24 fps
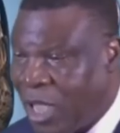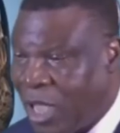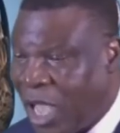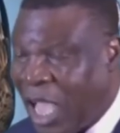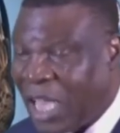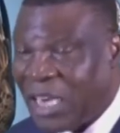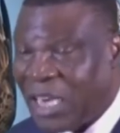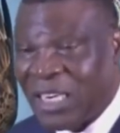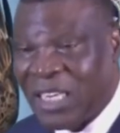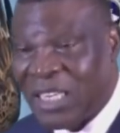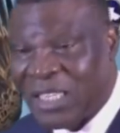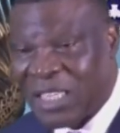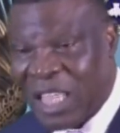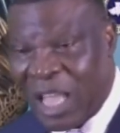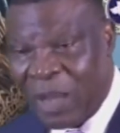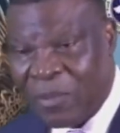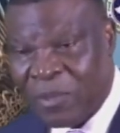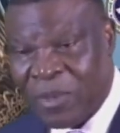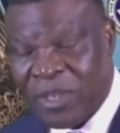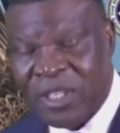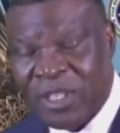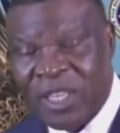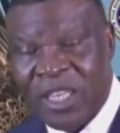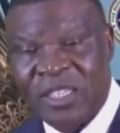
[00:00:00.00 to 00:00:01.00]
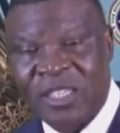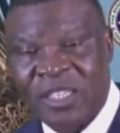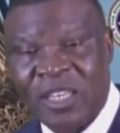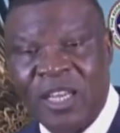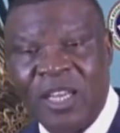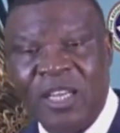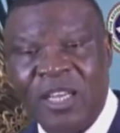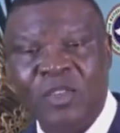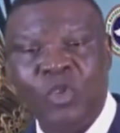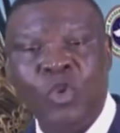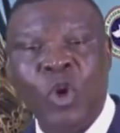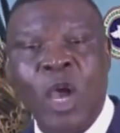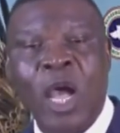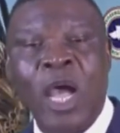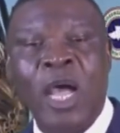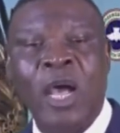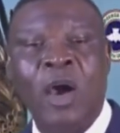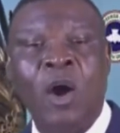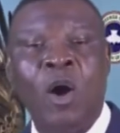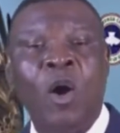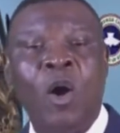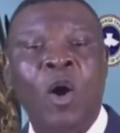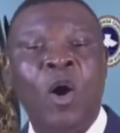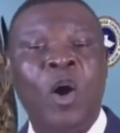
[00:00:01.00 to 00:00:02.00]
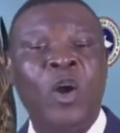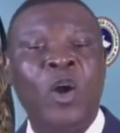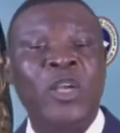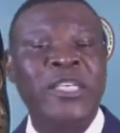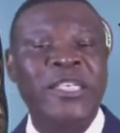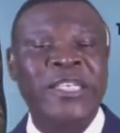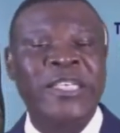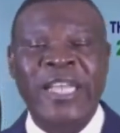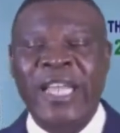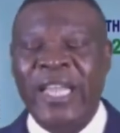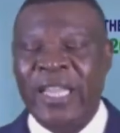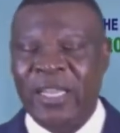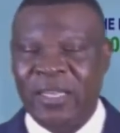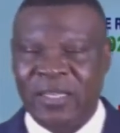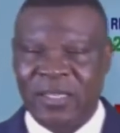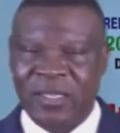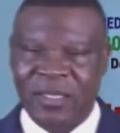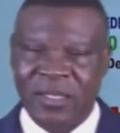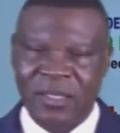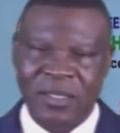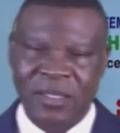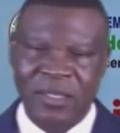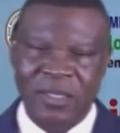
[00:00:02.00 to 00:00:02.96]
and the interpretation, you are all dead.